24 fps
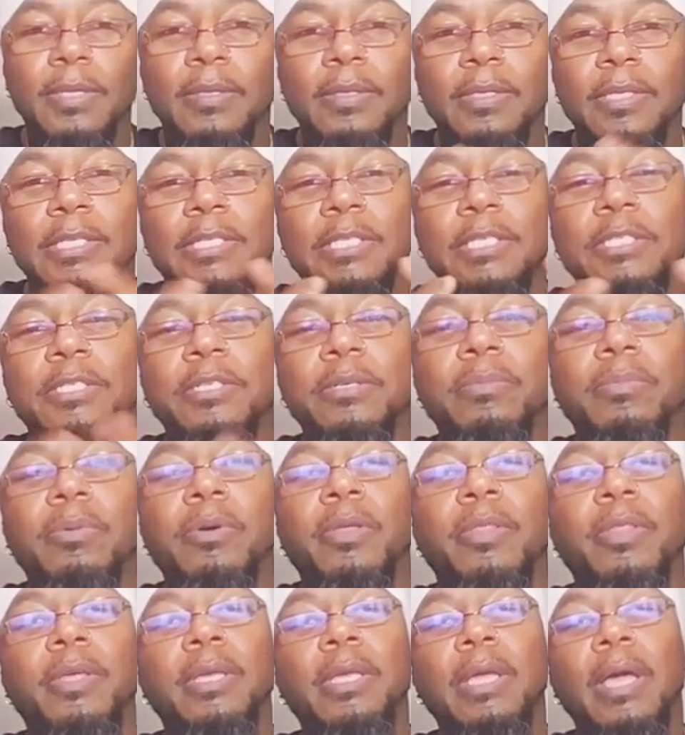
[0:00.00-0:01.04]
This is your
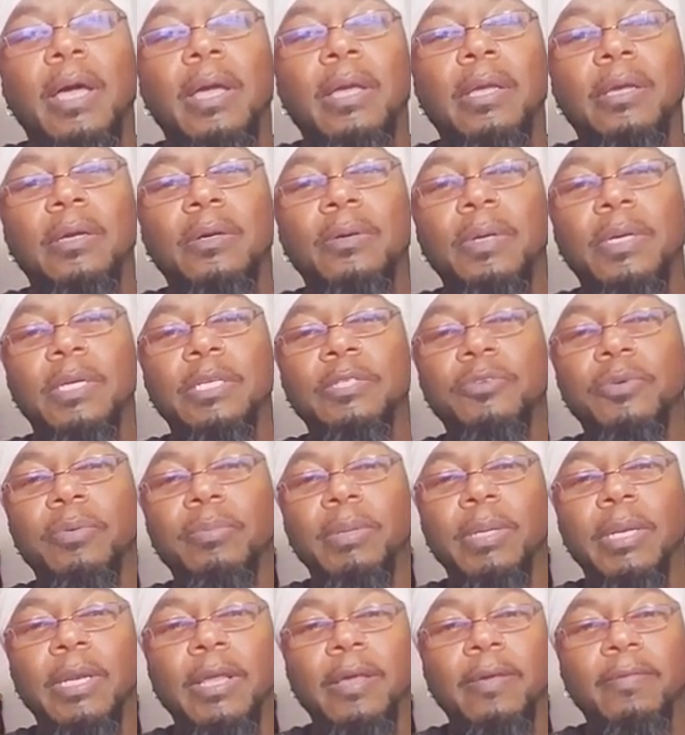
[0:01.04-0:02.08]
brother Yael Ezra
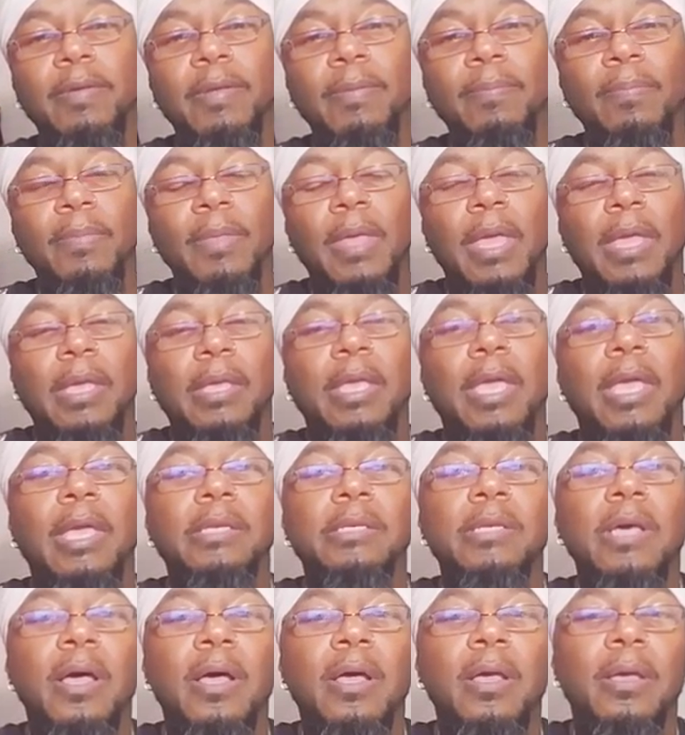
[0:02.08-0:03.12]
Ben Levy, aka
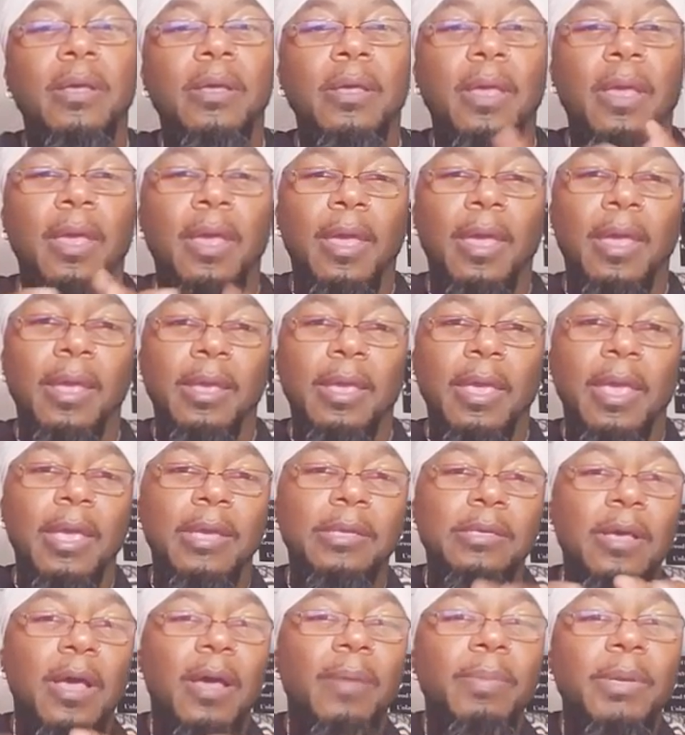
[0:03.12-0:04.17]
Todd, aka
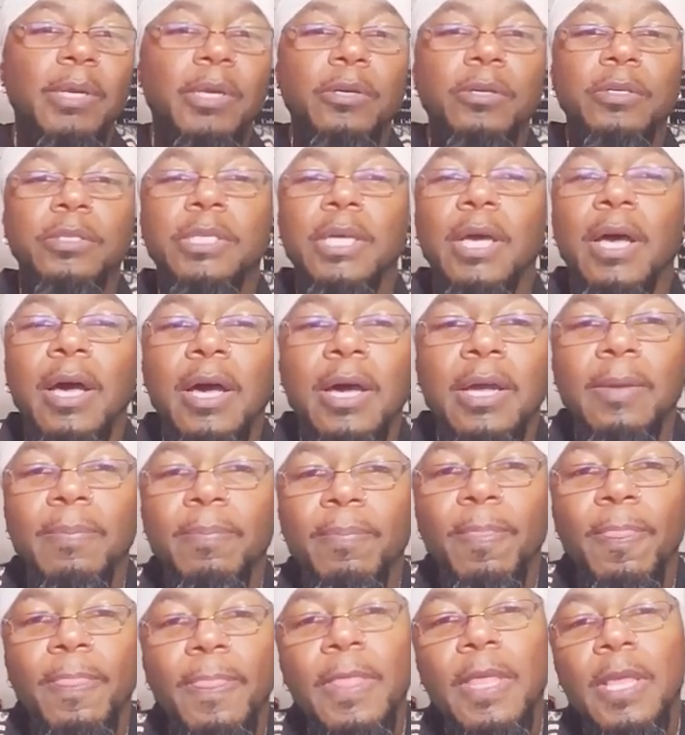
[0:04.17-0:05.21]
Tommy Kurt Todd.
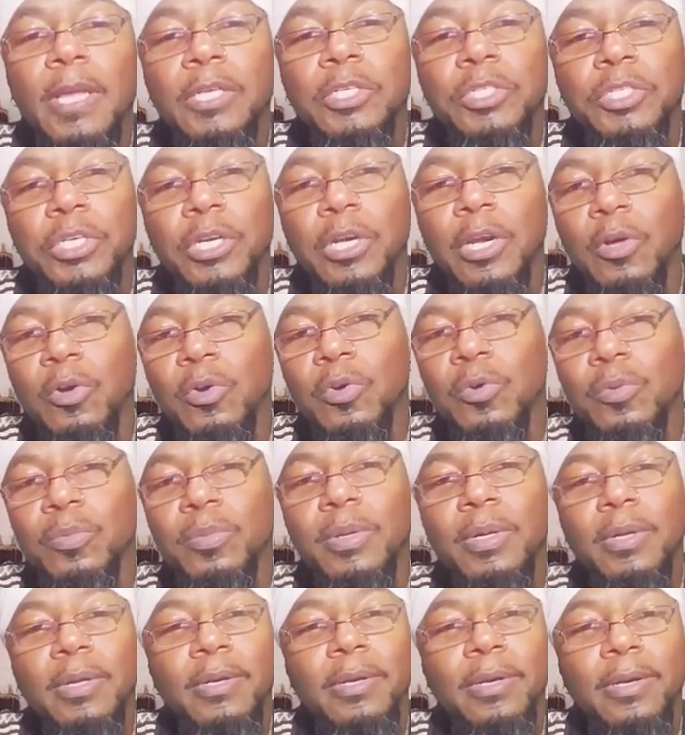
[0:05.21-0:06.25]
Shalom,
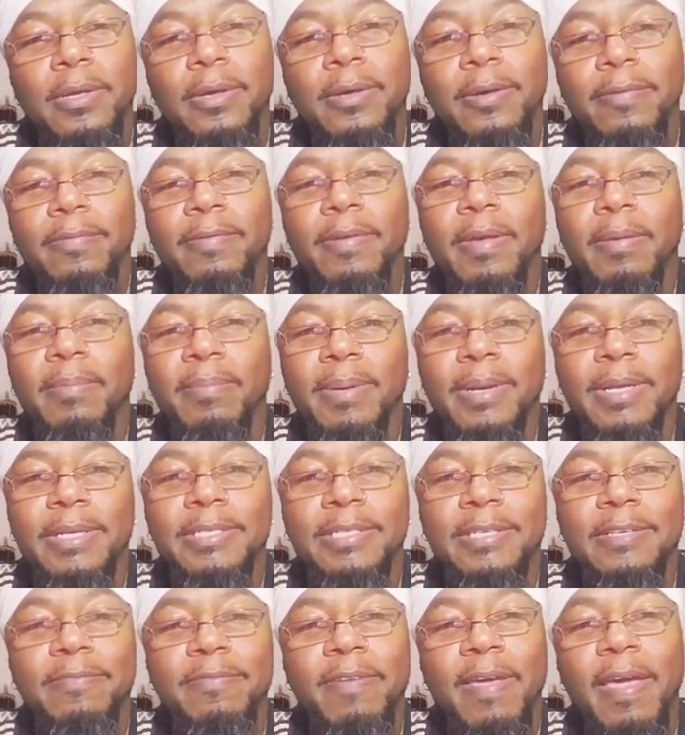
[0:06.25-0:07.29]
love, and
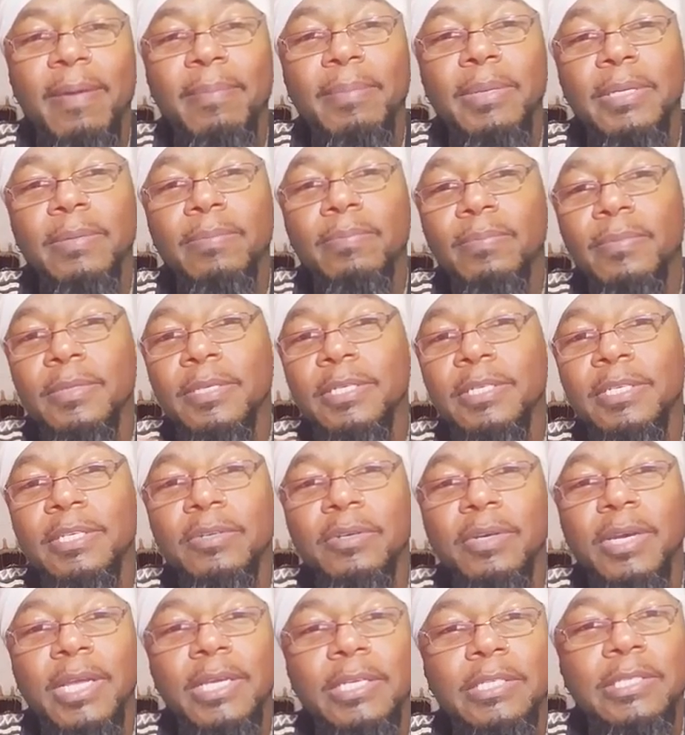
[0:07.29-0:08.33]
blessings, family.
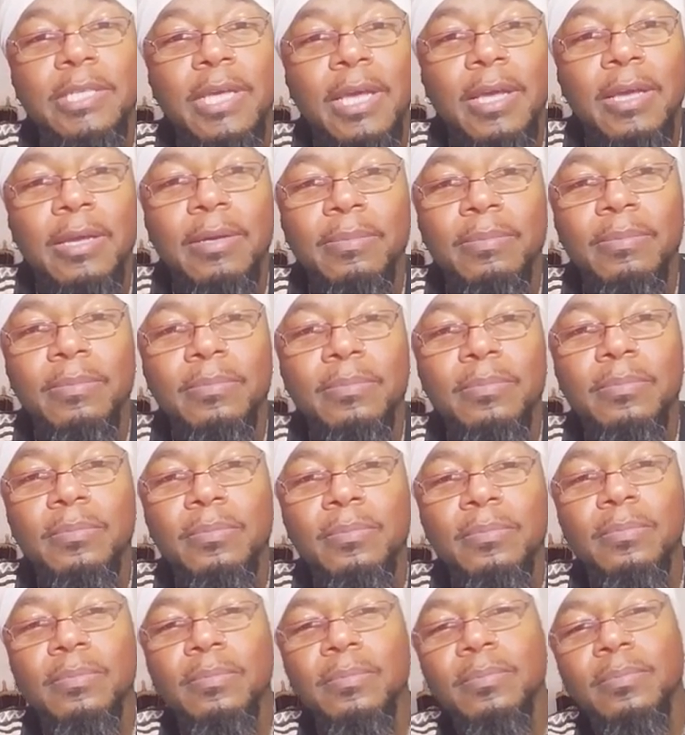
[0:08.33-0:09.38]
Till next time,
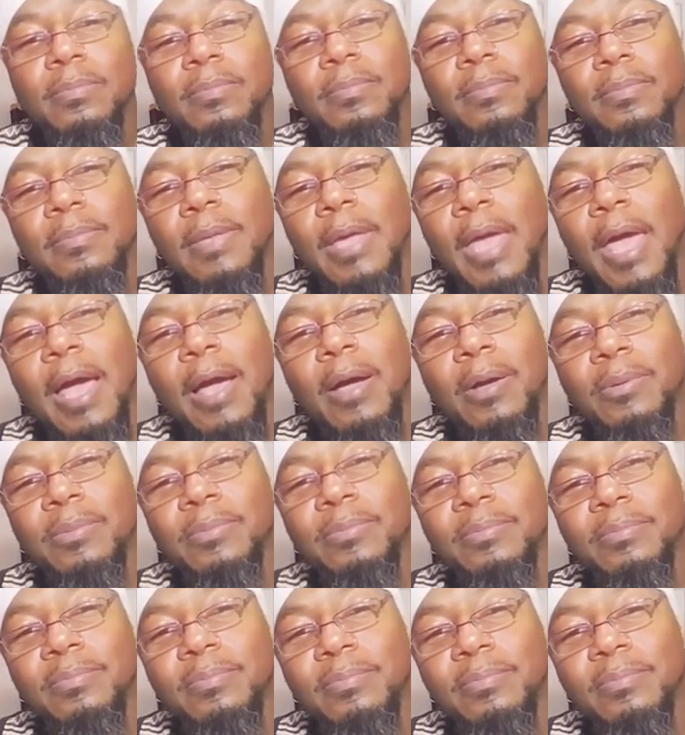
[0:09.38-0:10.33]
out.